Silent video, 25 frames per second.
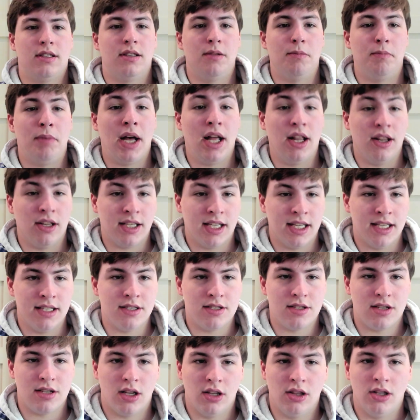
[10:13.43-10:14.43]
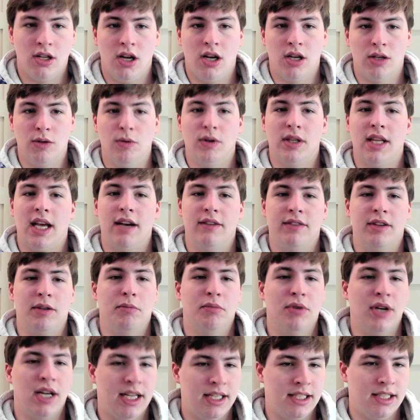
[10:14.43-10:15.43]
the Pelicans, along with having
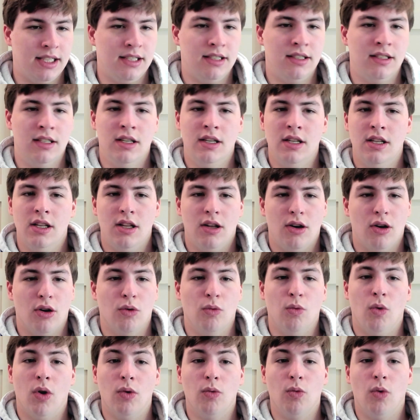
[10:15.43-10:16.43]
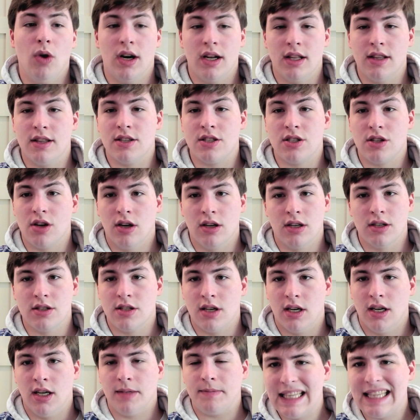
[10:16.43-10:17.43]
Brandon or one of the starters
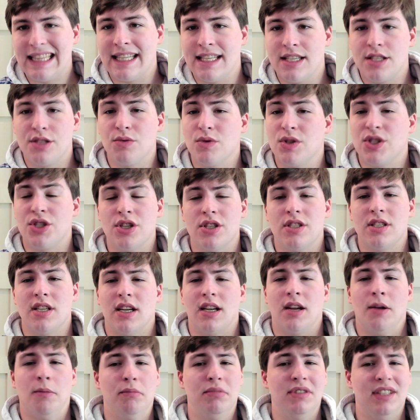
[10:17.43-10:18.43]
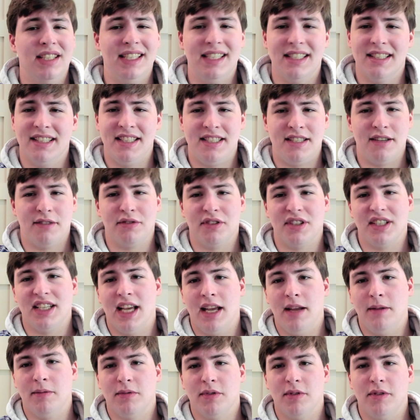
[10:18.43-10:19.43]
on, this was just a completely different
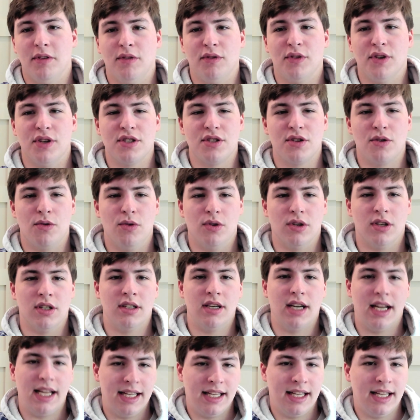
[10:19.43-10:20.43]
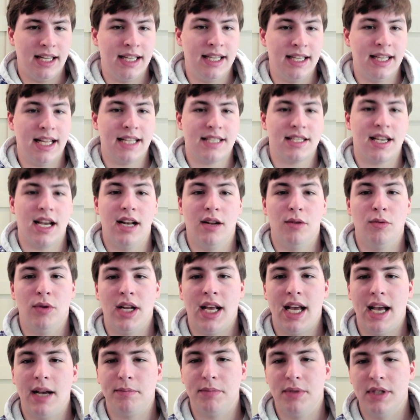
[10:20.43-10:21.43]
game from the first quarter. And that's kind of what
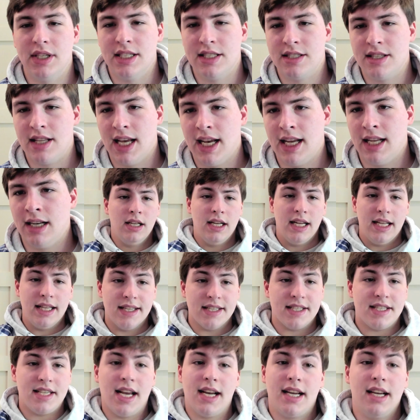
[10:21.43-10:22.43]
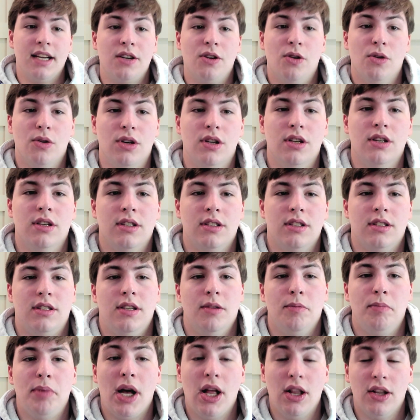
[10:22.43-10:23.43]
happened, is that in the second quarter, the
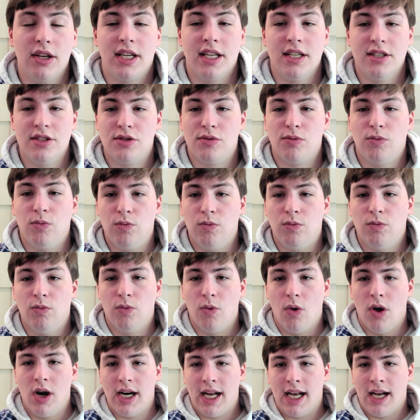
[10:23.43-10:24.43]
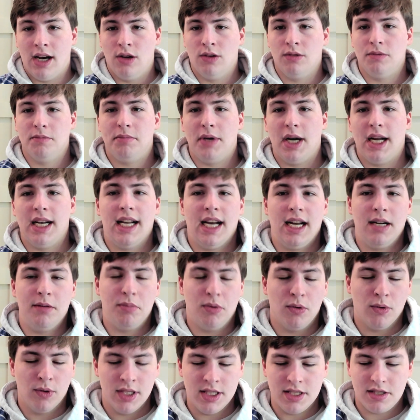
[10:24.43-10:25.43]
Pelicans won out by 9
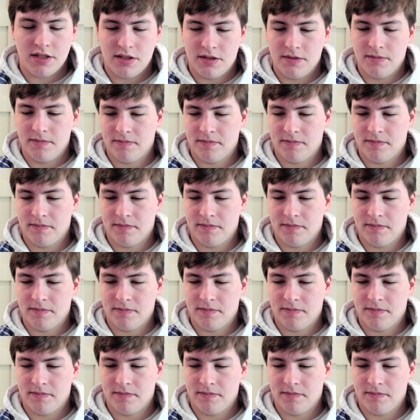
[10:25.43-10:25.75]
points.